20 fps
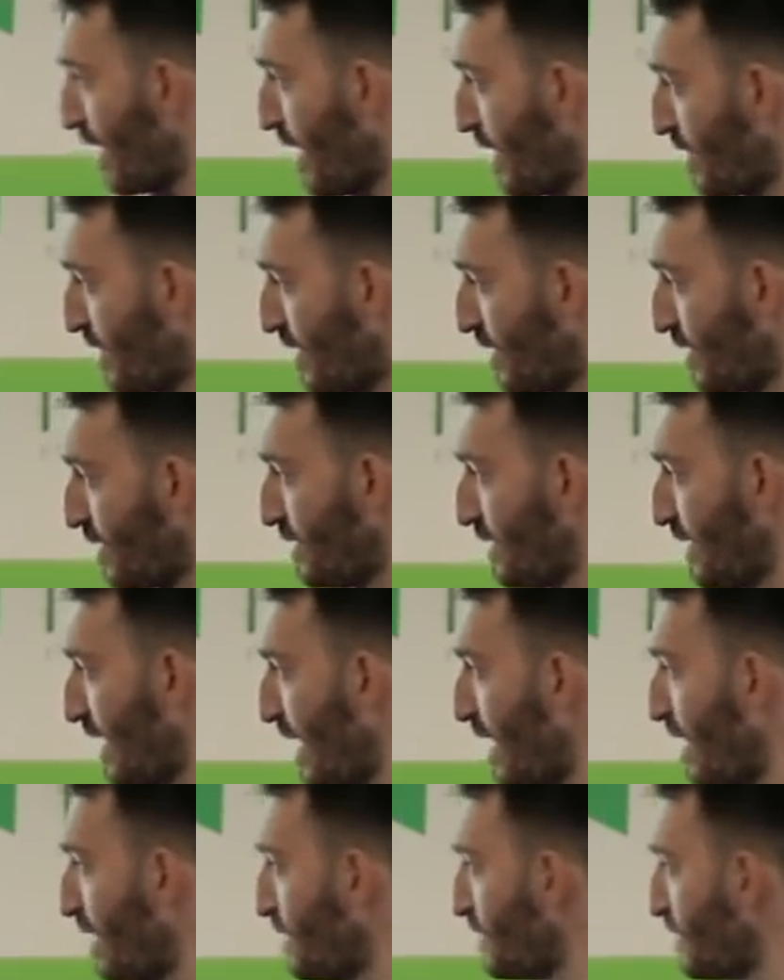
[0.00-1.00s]
and then in the
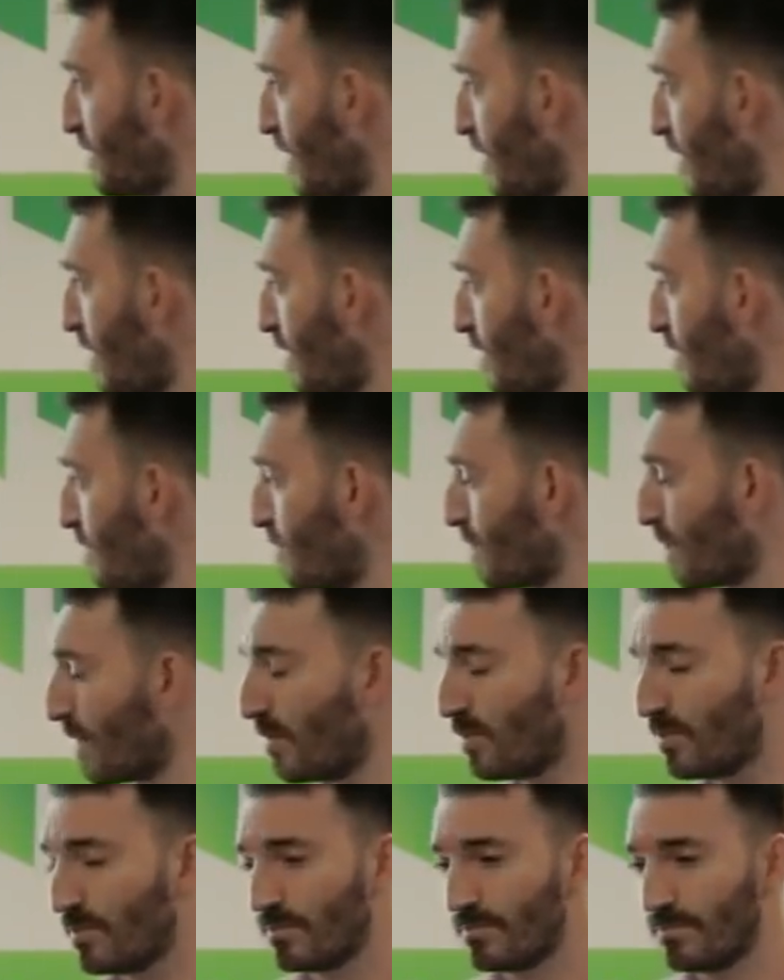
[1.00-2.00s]
end
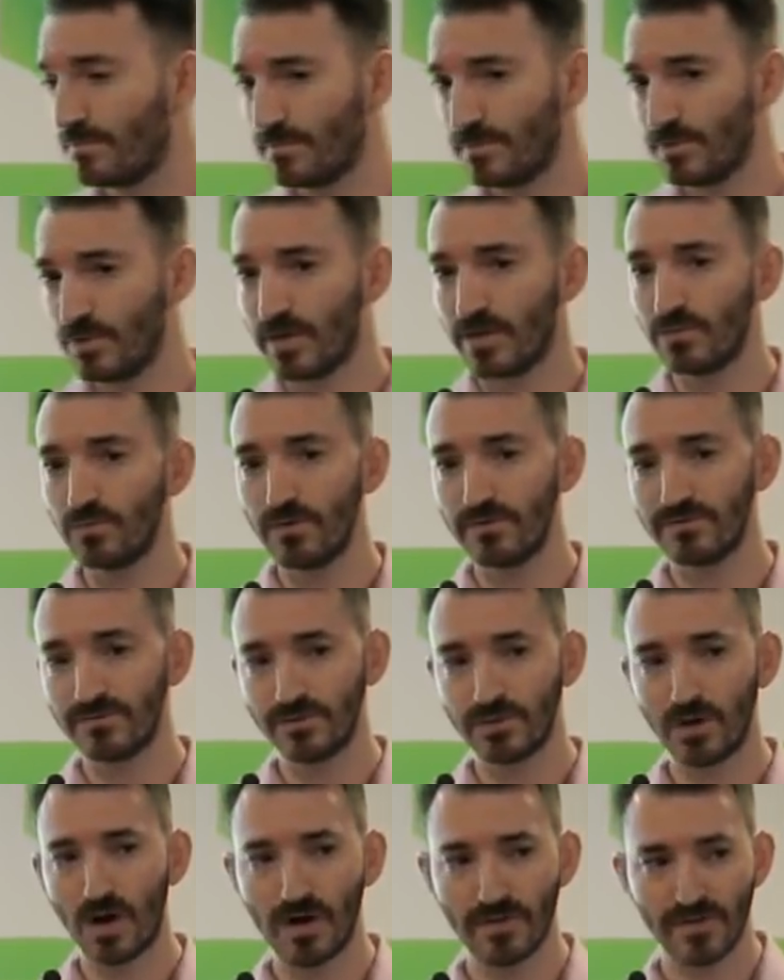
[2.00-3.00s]
you can
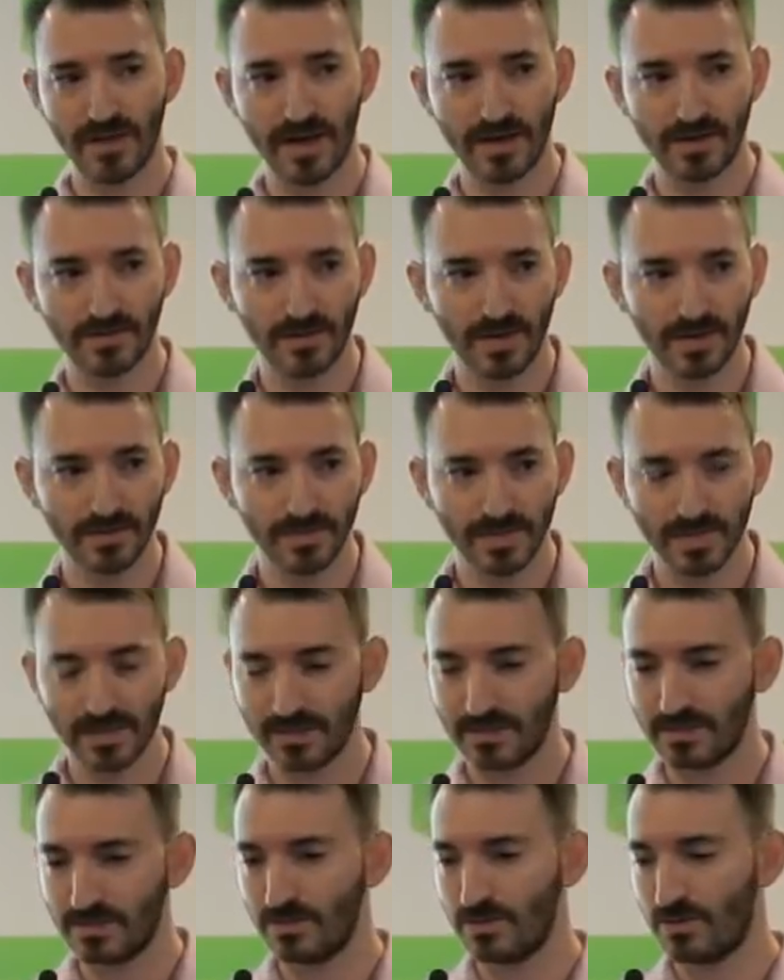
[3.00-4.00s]
withdraw that, right?
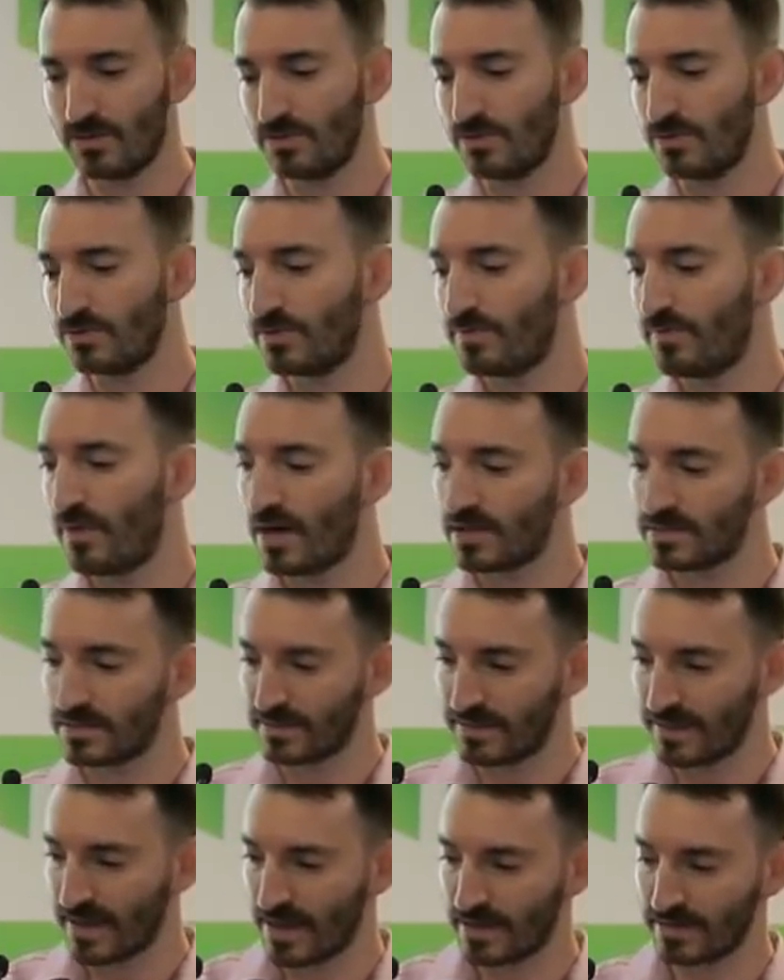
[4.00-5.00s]
Because you
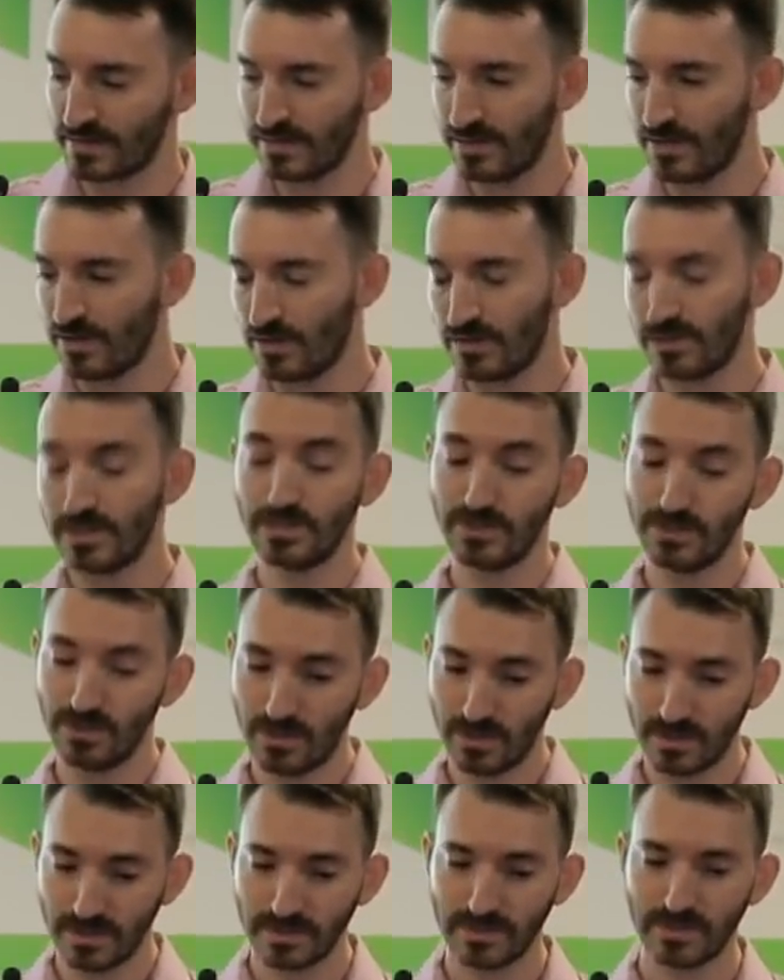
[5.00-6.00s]
deposit that NEO, it's
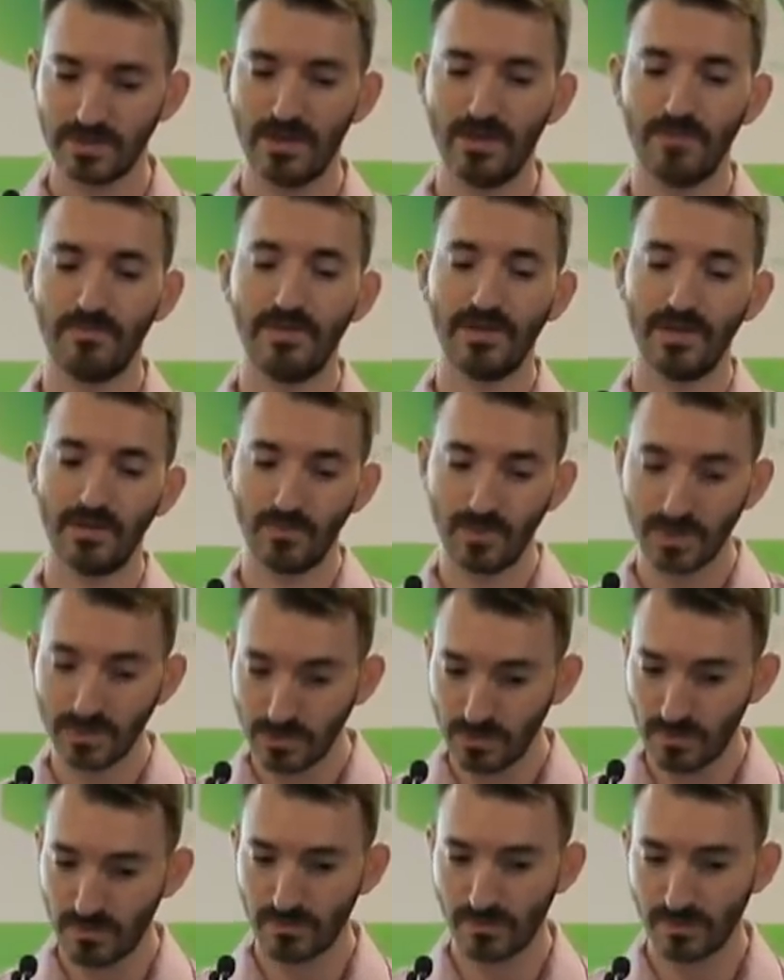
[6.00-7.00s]
yours, but then when
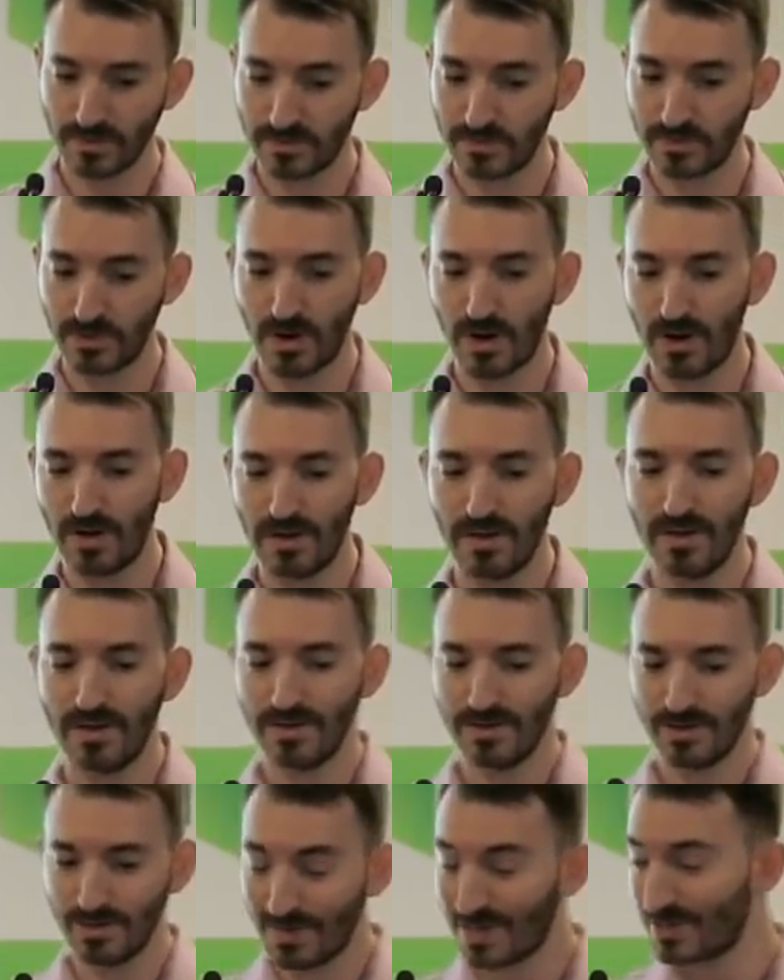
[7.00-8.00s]
you withdraw,
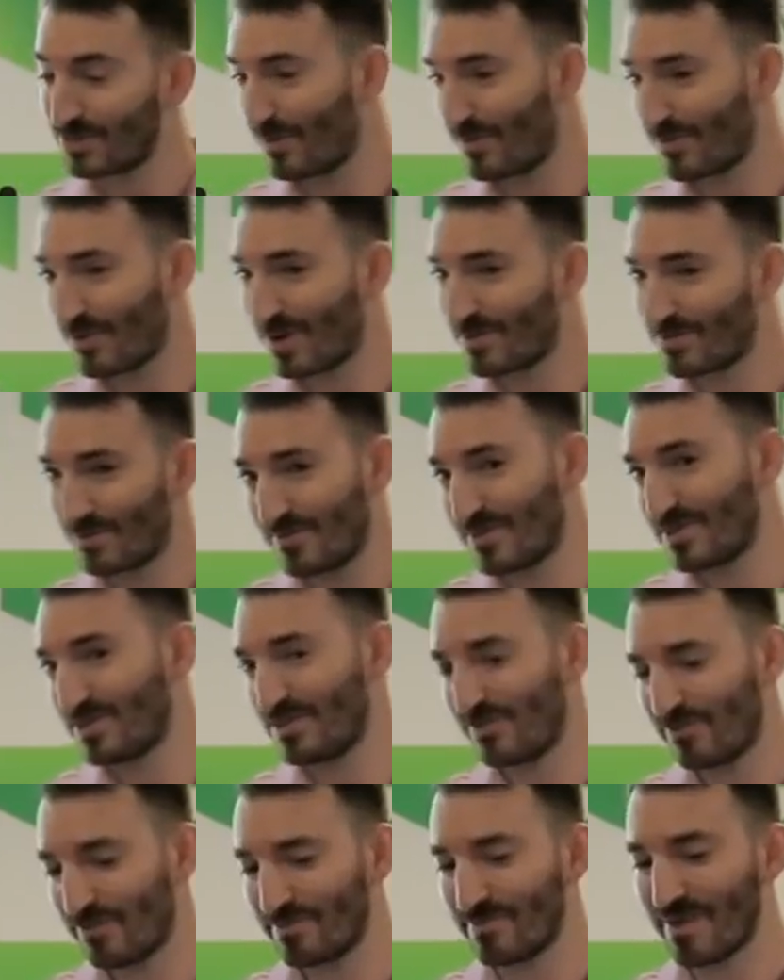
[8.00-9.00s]
you might withdraw it with a
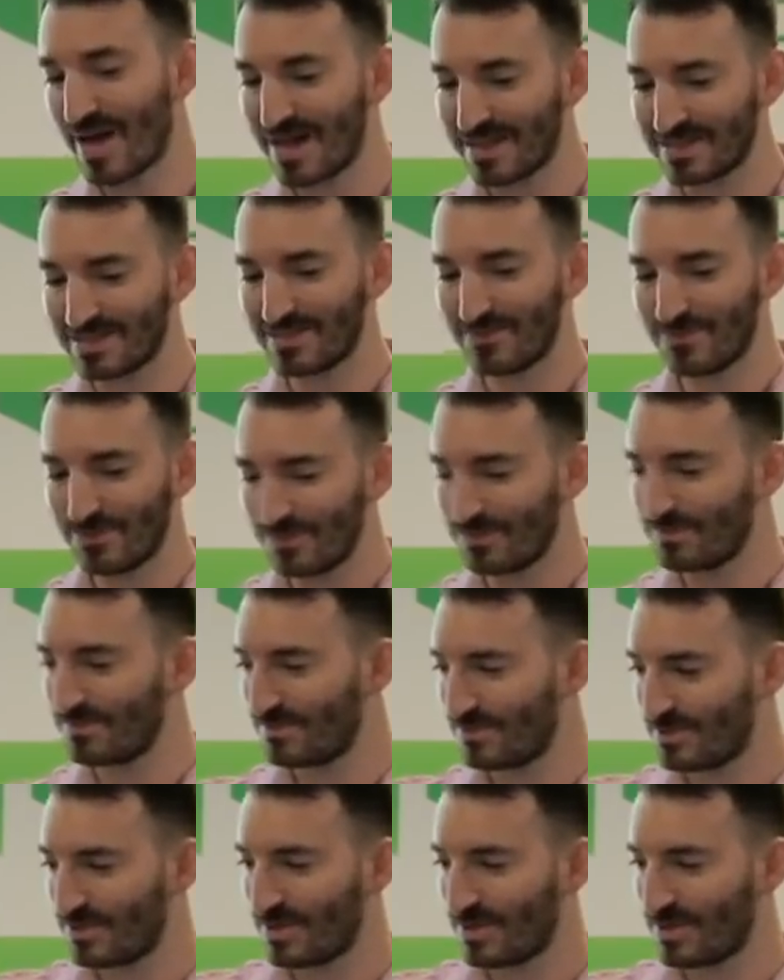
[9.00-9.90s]
different balance if you